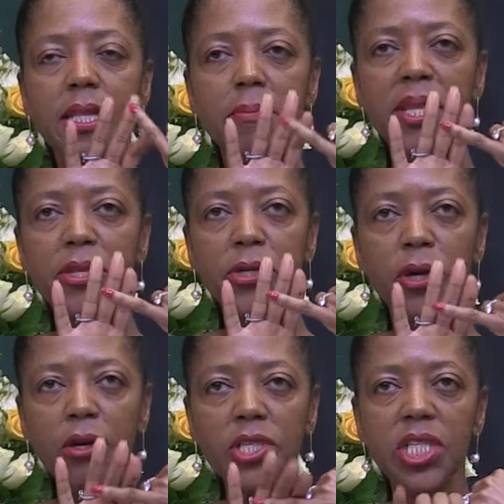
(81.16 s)
the
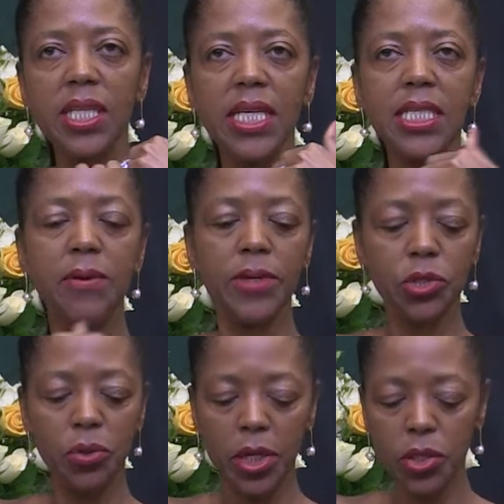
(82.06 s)
methodology that I
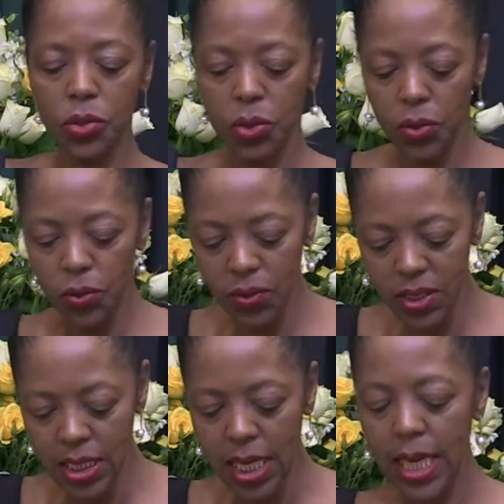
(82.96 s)
was going to
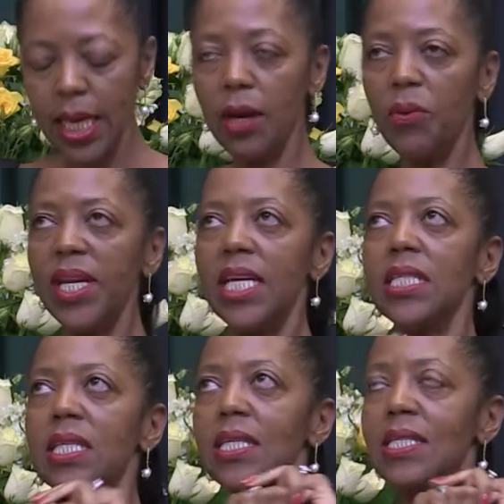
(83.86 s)
use when I
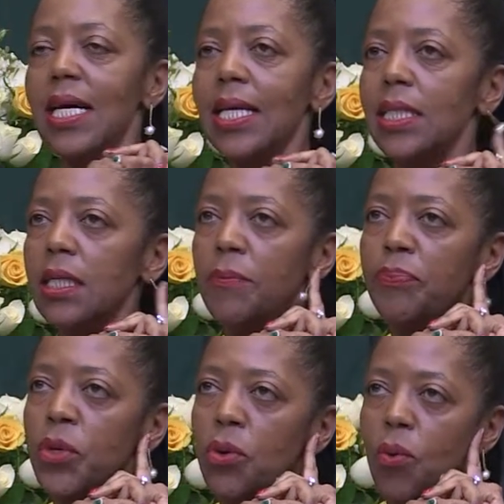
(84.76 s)
did the study
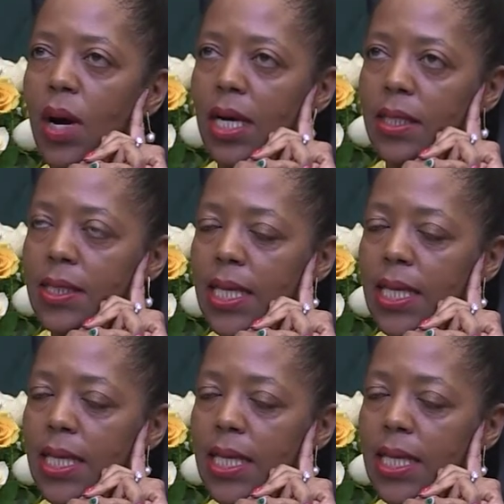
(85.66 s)
was